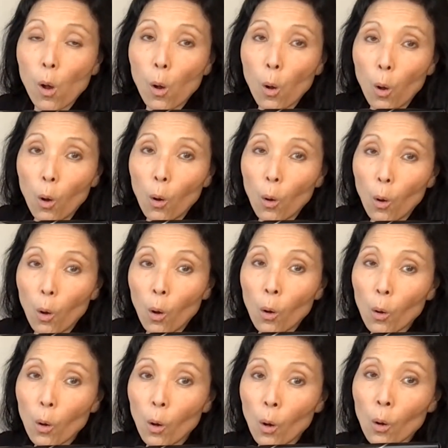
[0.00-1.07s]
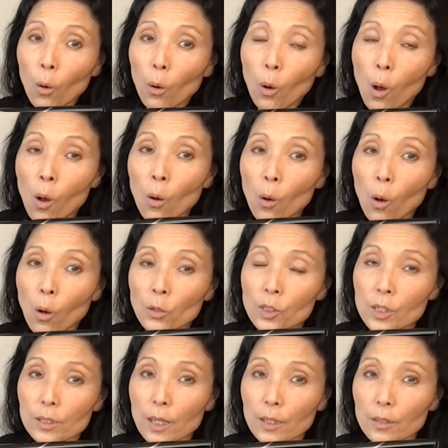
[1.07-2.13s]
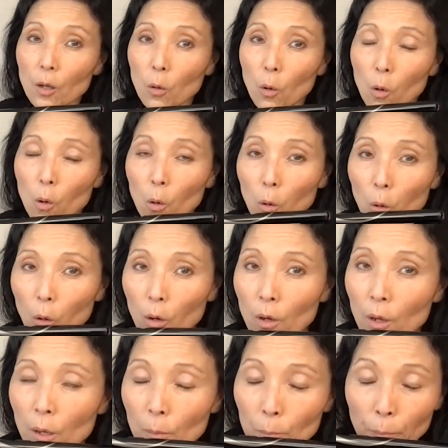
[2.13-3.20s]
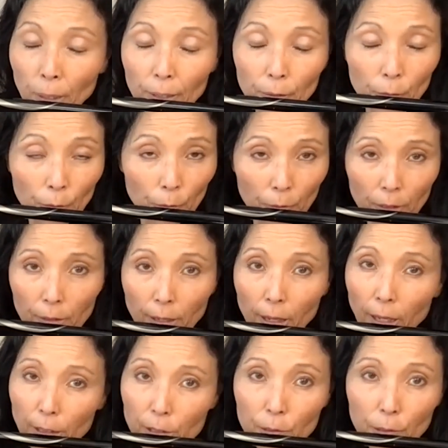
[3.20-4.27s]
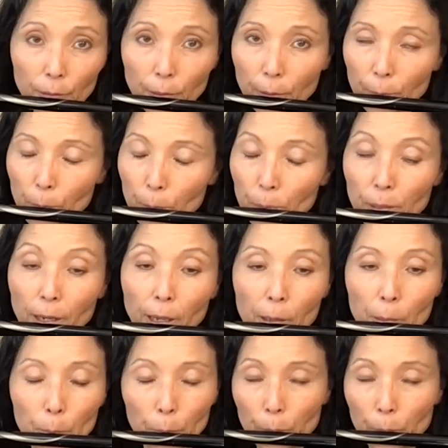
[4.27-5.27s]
ho ho ho ho ho, just like the ho ho ho, but you're gonna actually play.